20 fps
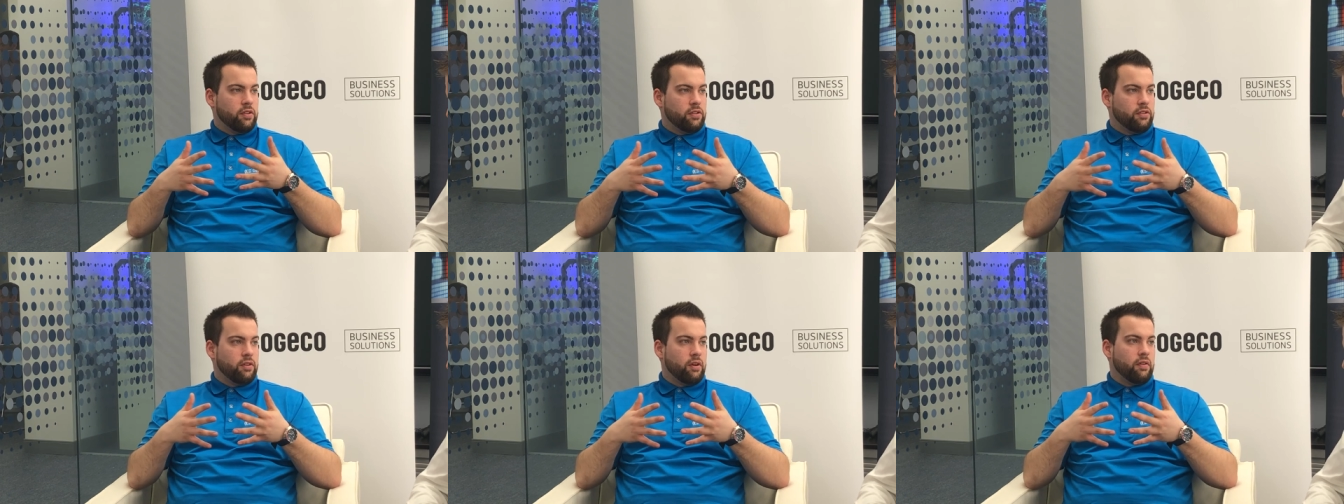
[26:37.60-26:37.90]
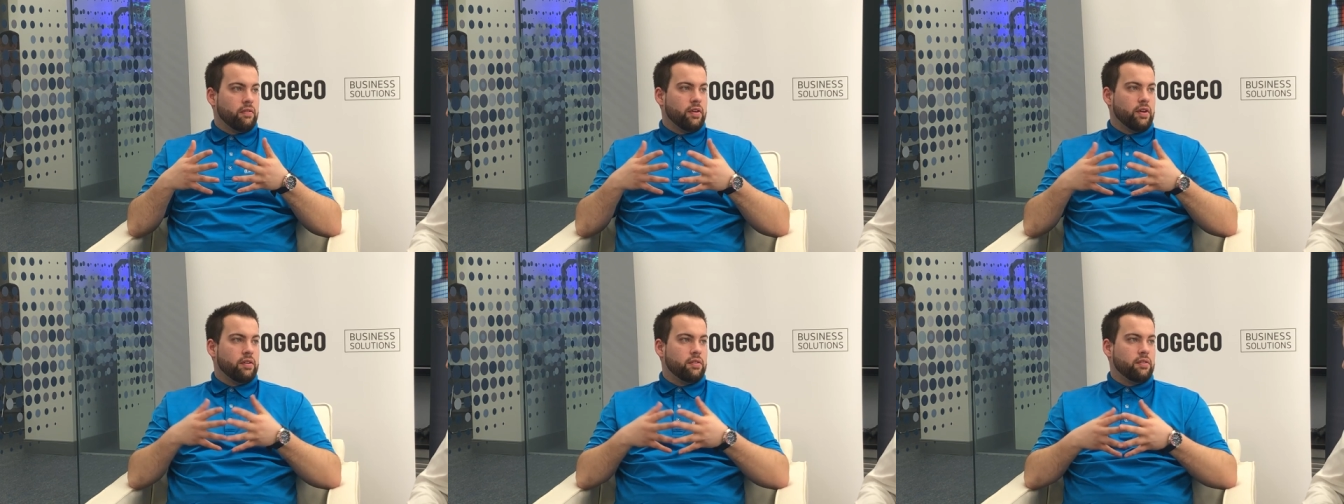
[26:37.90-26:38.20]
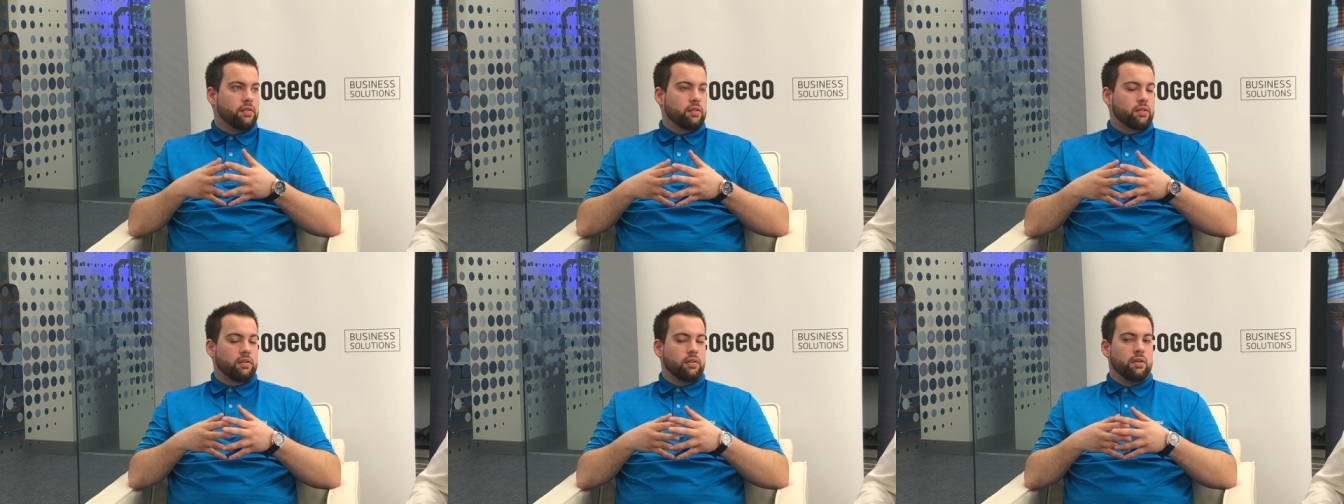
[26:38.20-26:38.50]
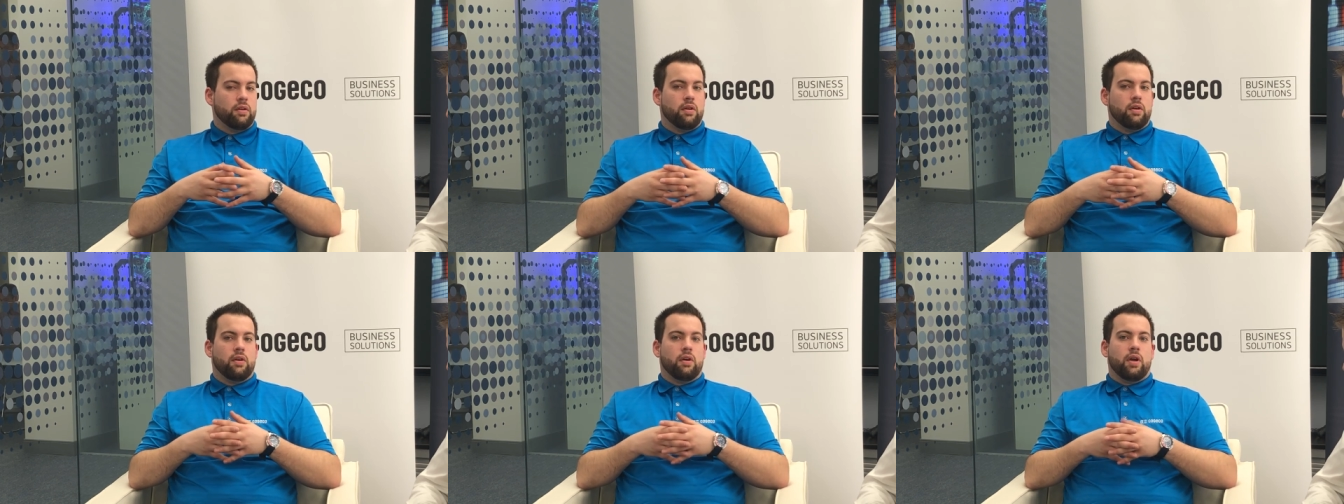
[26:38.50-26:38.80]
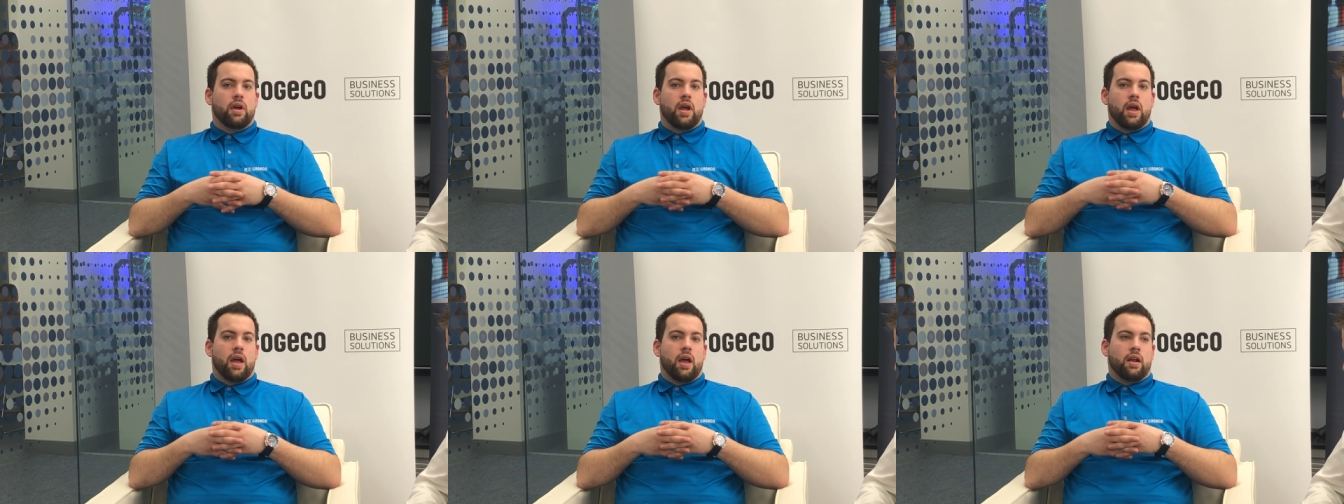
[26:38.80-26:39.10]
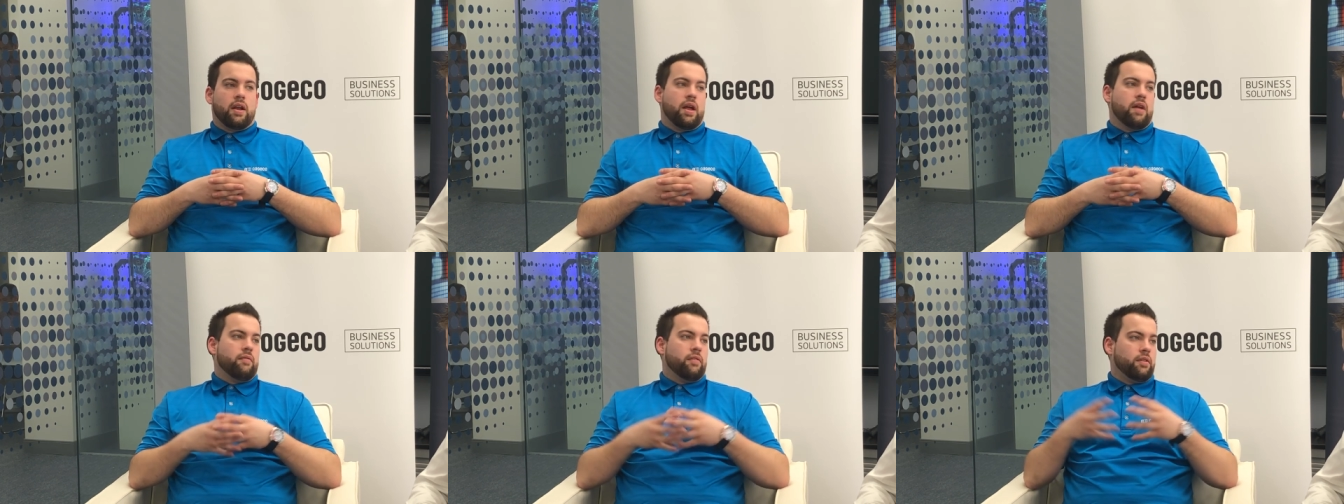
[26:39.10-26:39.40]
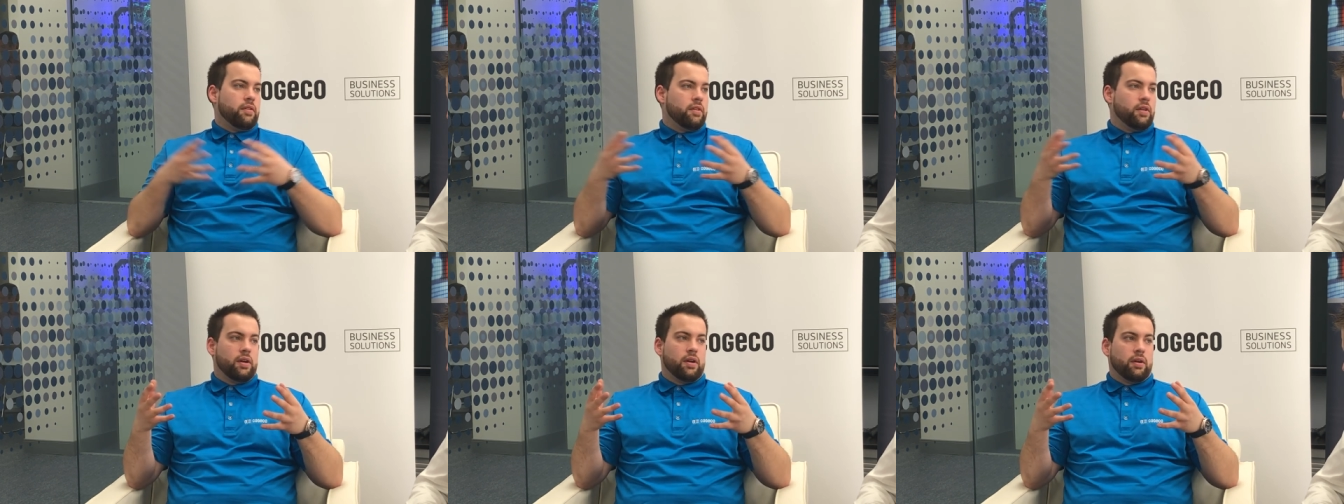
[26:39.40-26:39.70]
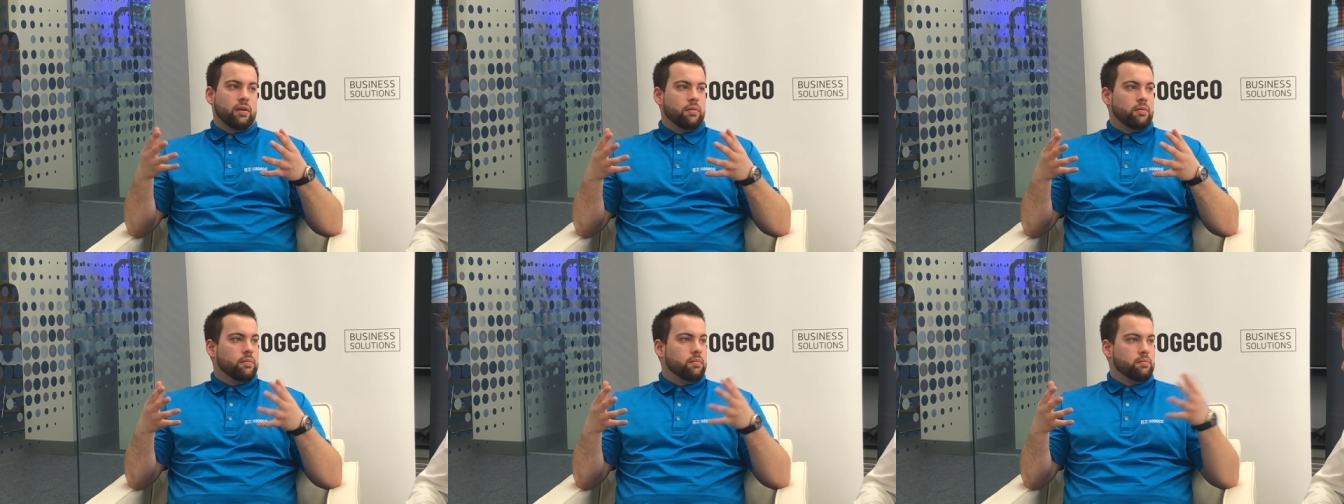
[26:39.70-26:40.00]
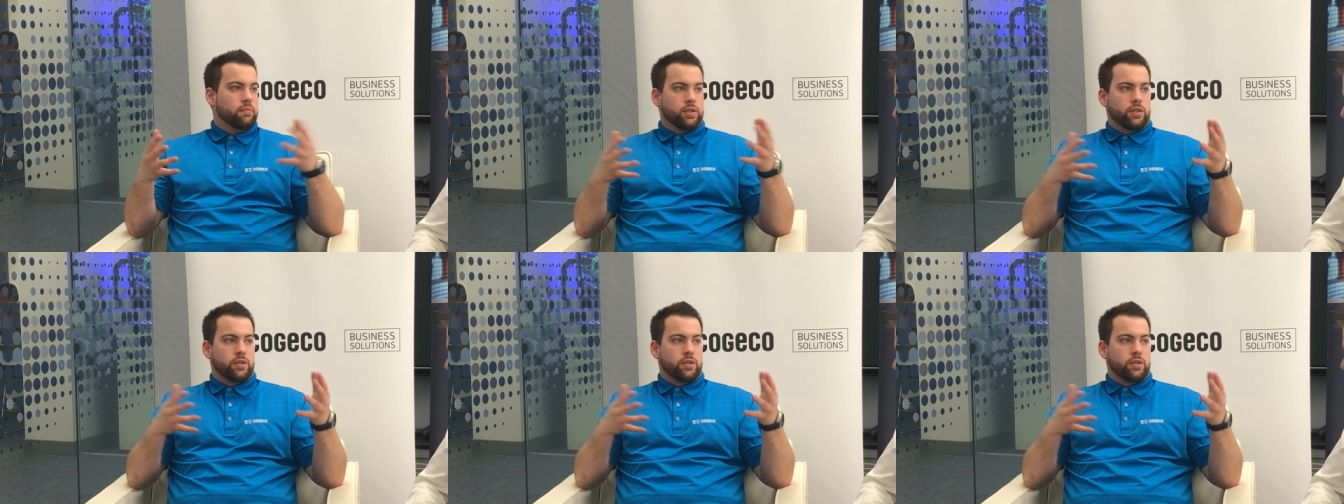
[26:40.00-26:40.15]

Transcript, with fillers: the service, and everything